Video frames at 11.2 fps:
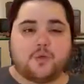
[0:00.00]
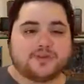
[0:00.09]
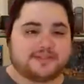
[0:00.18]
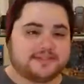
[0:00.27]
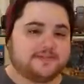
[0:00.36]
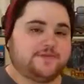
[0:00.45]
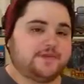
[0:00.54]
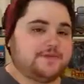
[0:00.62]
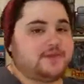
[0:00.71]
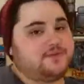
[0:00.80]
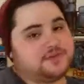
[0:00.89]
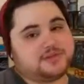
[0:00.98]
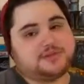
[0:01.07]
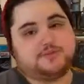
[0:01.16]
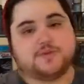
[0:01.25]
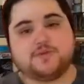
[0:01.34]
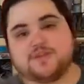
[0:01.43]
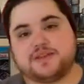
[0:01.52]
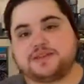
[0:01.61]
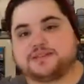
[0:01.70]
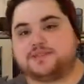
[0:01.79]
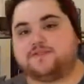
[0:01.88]
What's different about this movie
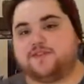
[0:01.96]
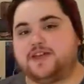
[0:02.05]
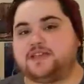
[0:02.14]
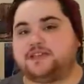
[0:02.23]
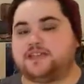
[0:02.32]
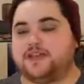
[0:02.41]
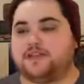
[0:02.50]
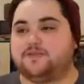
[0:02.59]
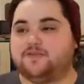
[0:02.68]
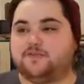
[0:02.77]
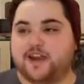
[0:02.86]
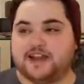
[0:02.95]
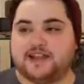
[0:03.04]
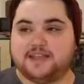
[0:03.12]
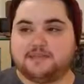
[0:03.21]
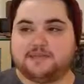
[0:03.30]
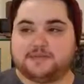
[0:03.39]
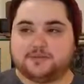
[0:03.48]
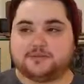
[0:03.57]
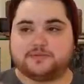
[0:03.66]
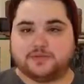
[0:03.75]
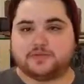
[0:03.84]
is the fact that Freddy,
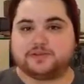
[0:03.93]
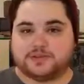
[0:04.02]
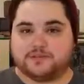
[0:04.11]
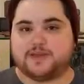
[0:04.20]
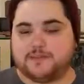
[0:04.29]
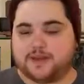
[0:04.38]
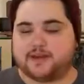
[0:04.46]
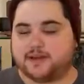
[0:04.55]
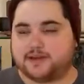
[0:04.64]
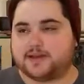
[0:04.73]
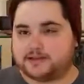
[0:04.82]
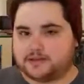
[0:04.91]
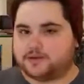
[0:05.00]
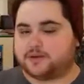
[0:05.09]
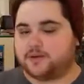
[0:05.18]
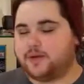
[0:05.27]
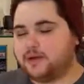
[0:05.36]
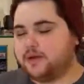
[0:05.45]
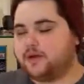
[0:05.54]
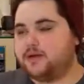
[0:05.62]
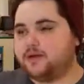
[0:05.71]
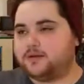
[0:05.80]
who's of course the main bad guy, as you know,
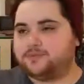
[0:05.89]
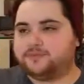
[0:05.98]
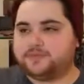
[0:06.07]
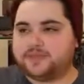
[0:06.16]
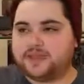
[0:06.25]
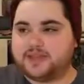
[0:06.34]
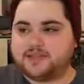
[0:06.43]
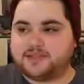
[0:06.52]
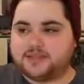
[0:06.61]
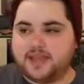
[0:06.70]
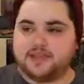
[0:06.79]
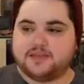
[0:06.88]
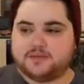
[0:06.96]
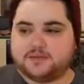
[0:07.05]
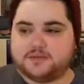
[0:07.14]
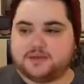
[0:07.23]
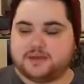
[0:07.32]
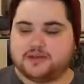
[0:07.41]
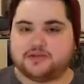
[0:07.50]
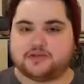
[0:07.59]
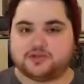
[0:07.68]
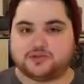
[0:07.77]
can get you
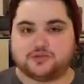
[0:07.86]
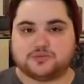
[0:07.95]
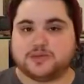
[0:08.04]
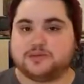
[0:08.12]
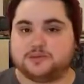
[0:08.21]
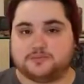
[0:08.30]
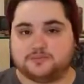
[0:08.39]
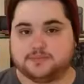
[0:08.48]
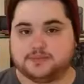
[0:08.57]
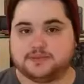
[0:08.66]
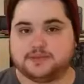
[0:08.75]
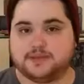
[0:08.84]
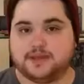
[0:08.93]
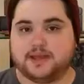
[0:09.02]
in your dreams.